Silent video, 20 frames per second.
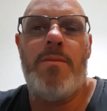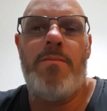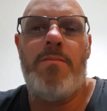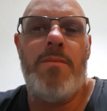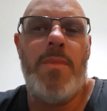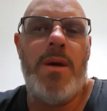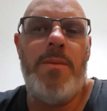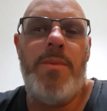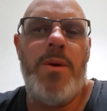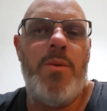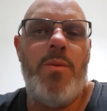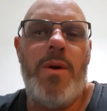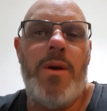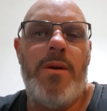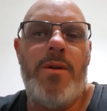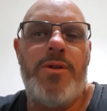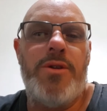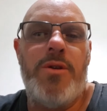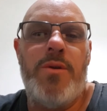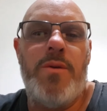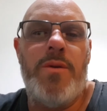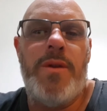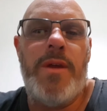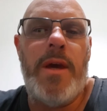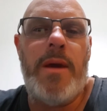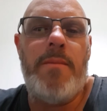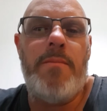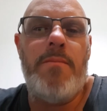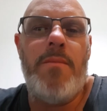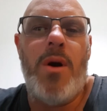Maybe one or two of
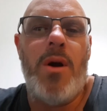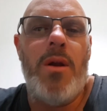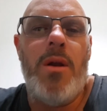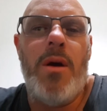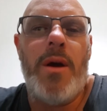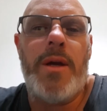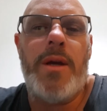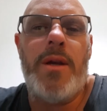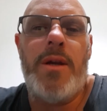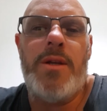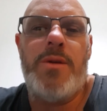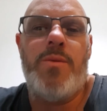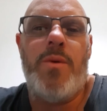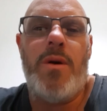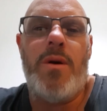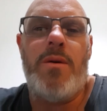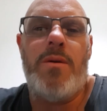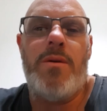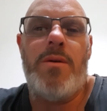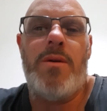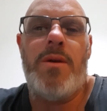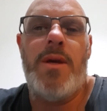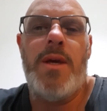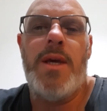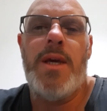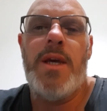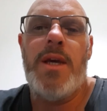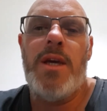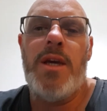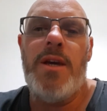them might like it as well.
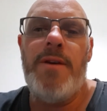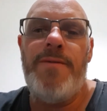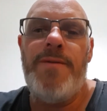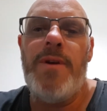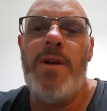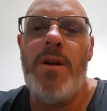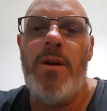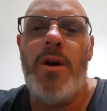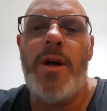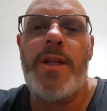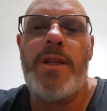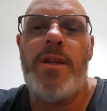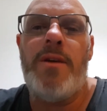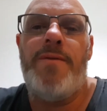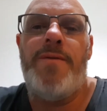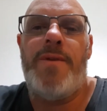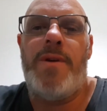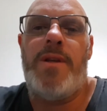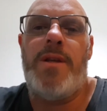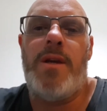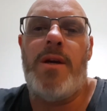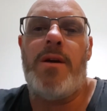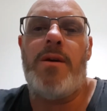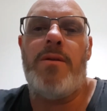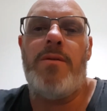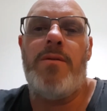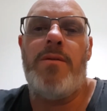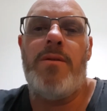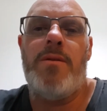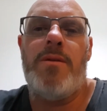If you like the
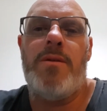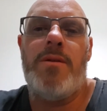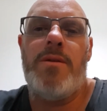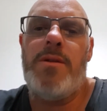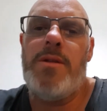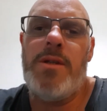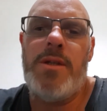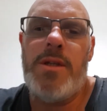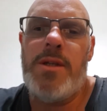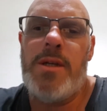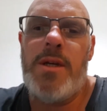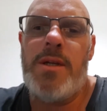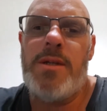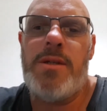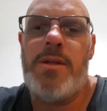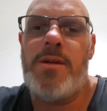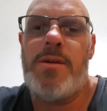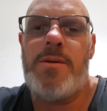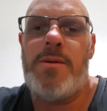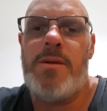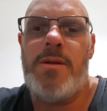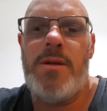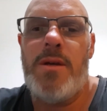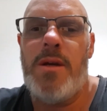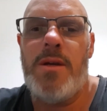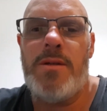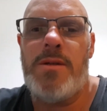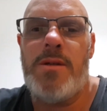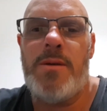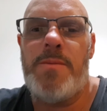video, just
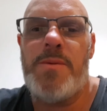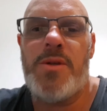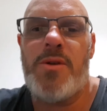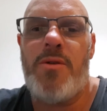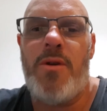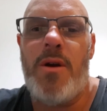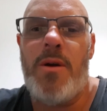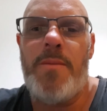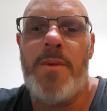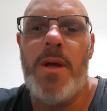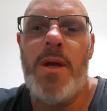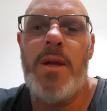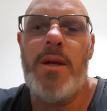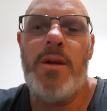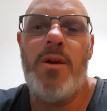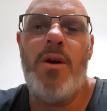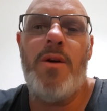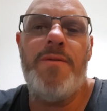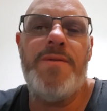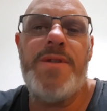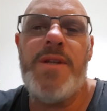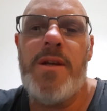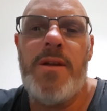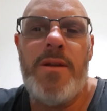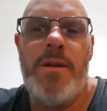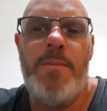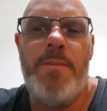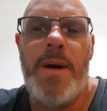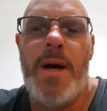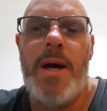hit subscribe. Now, I've said in
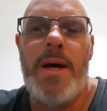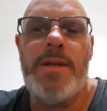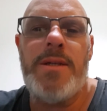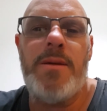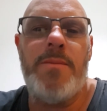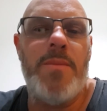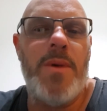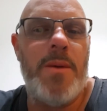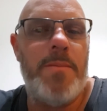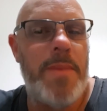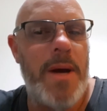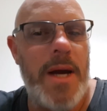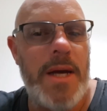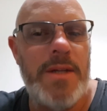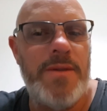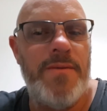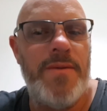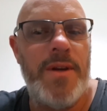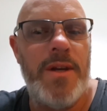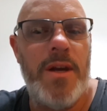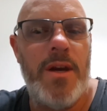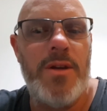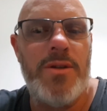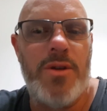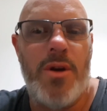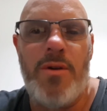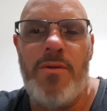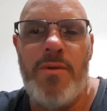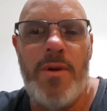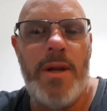the past, in my past videos,
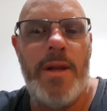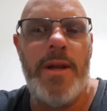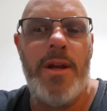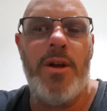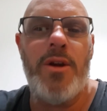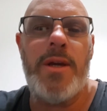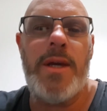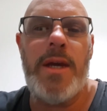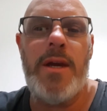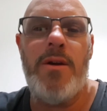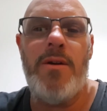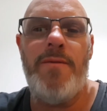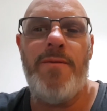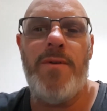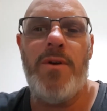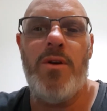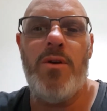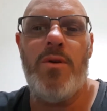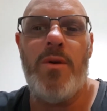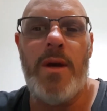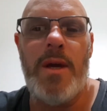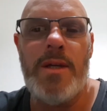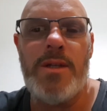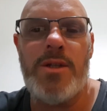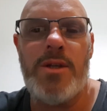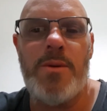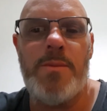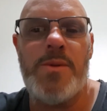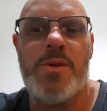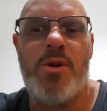I really don't care if you hit
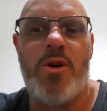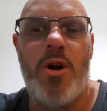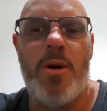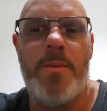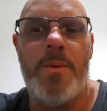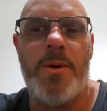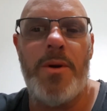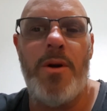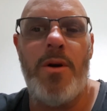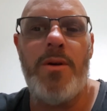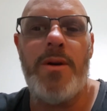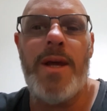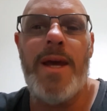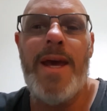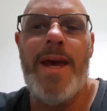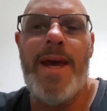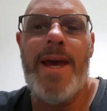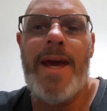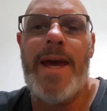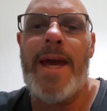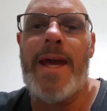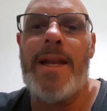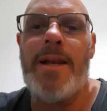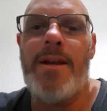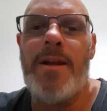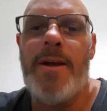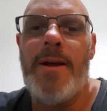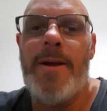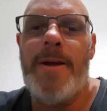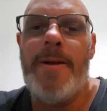subscribe or not.
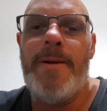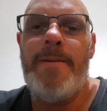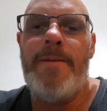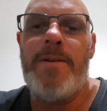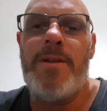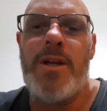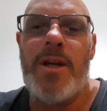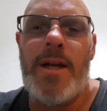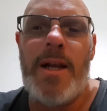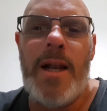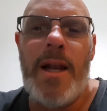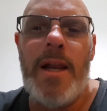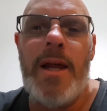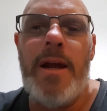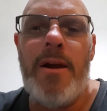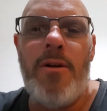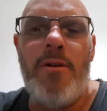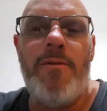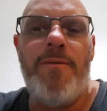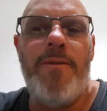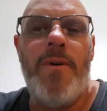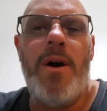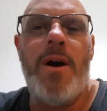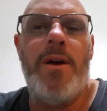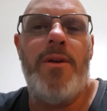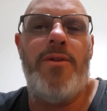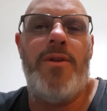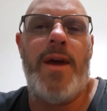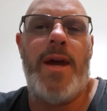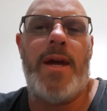And to clarify
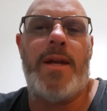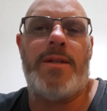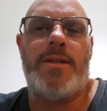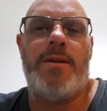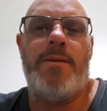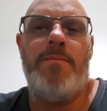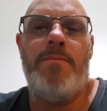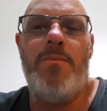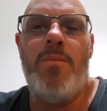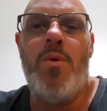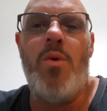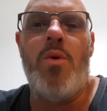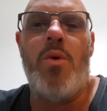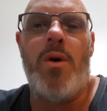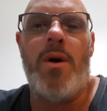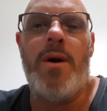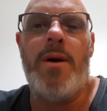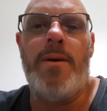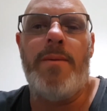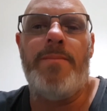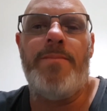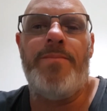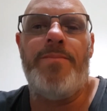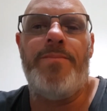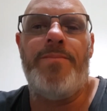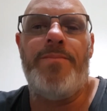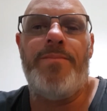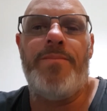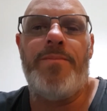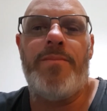that more
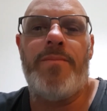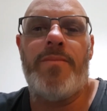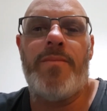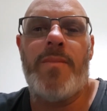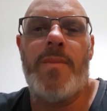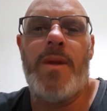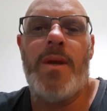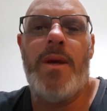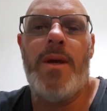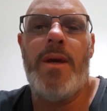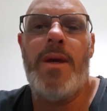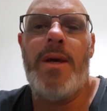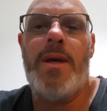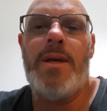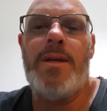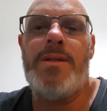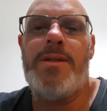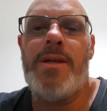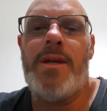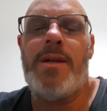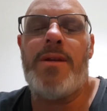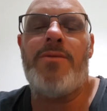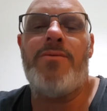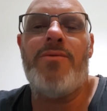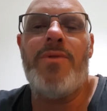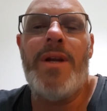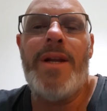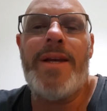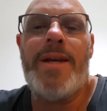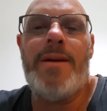is that it
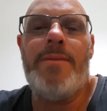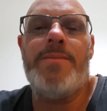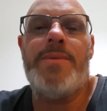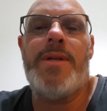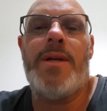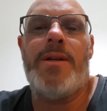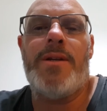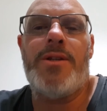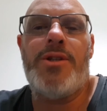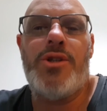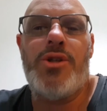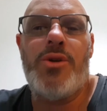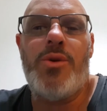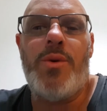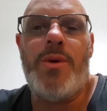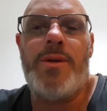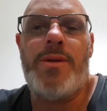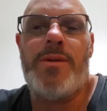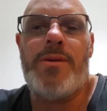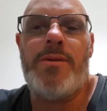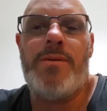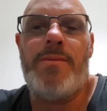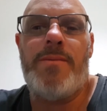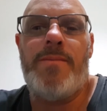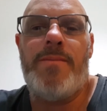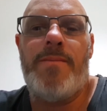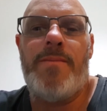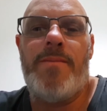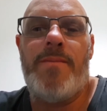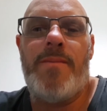really comes down to choice.
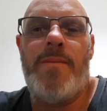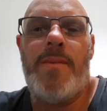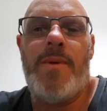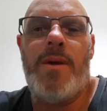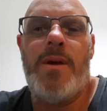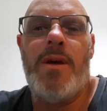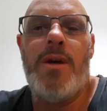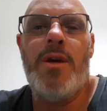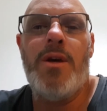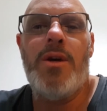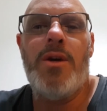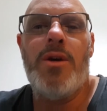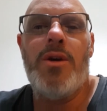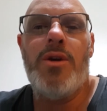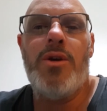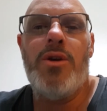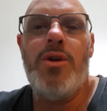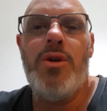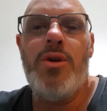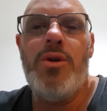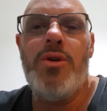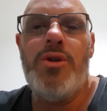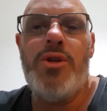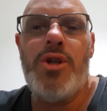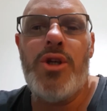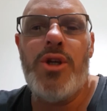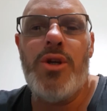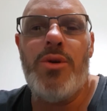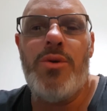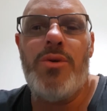You
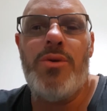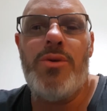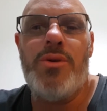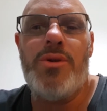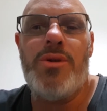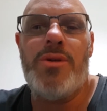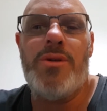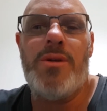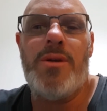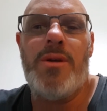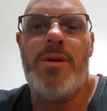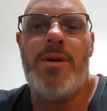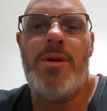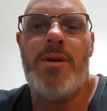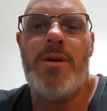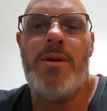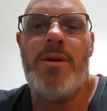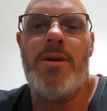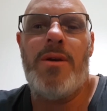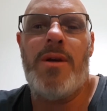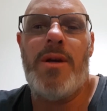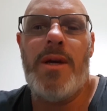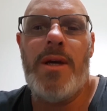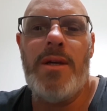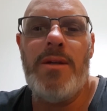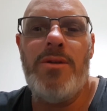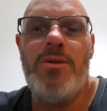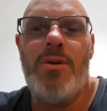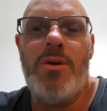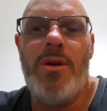choose
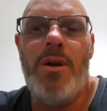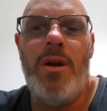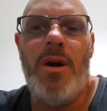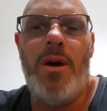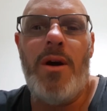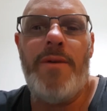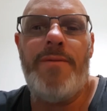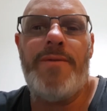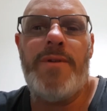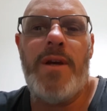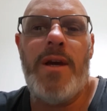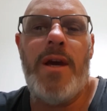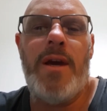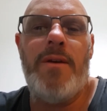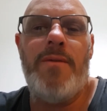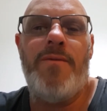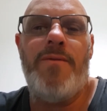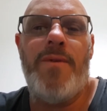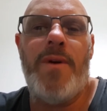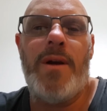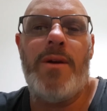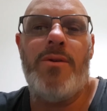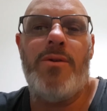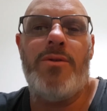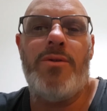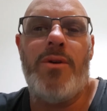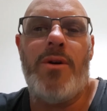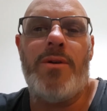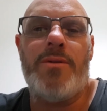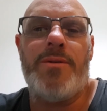in your life to have fun or
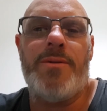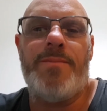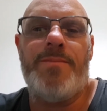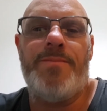not.